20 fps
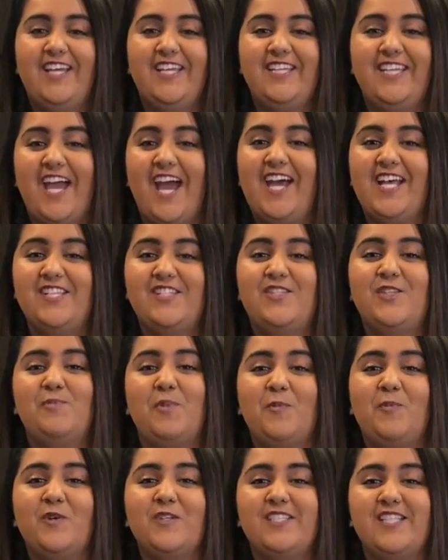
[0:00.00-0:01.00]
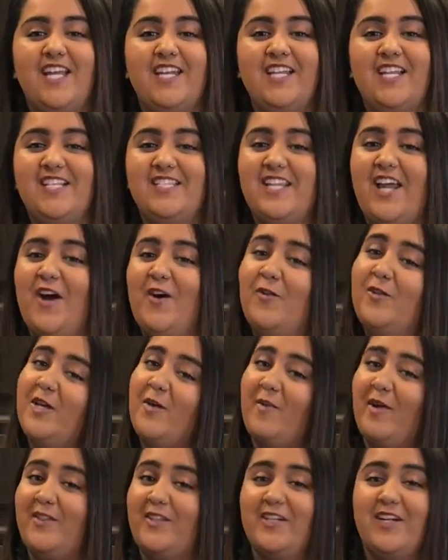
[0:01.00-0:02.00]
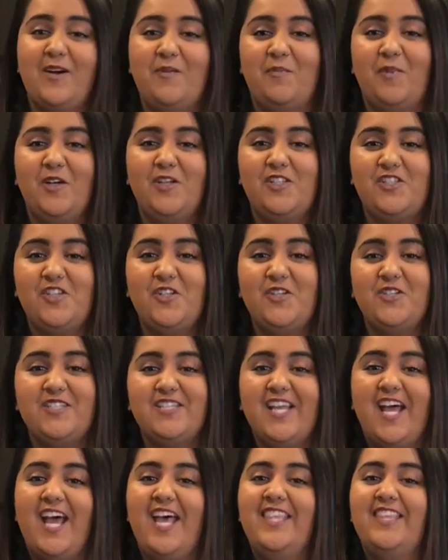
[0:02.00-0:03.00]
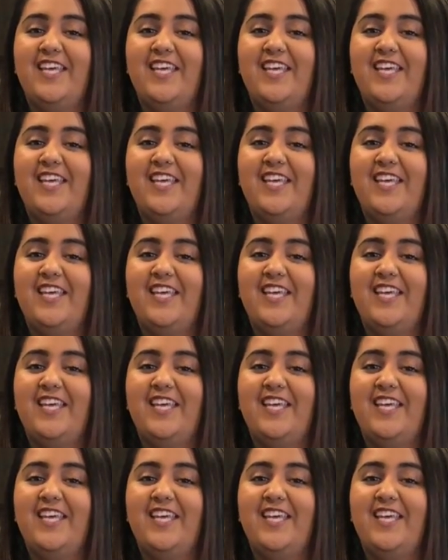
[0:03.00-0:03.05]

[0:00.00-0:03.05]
Yes, Super Bowl Sunday is not only about the commercials,